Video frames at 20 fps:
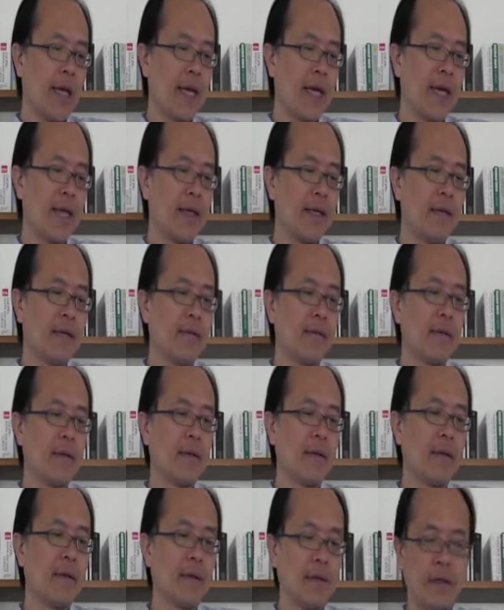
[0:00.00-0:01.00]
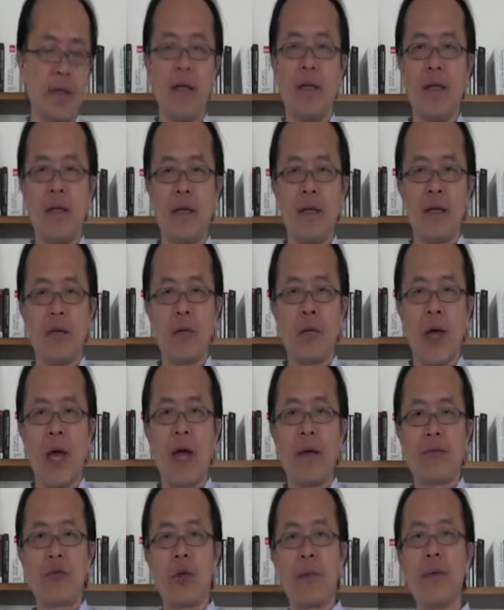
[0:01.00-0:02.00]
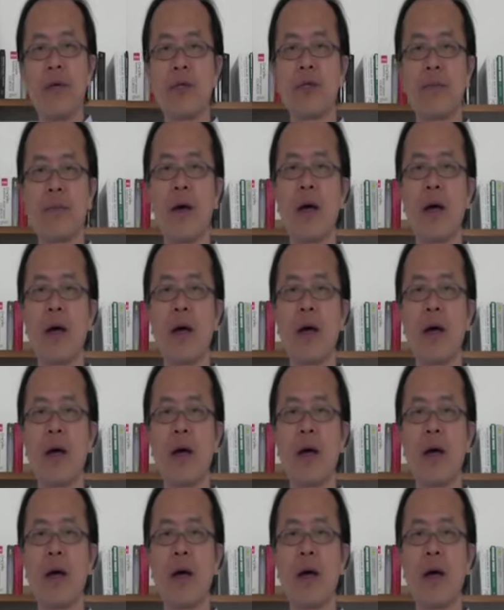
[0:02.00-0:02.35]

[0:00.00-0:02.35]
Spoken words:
And we have tremendous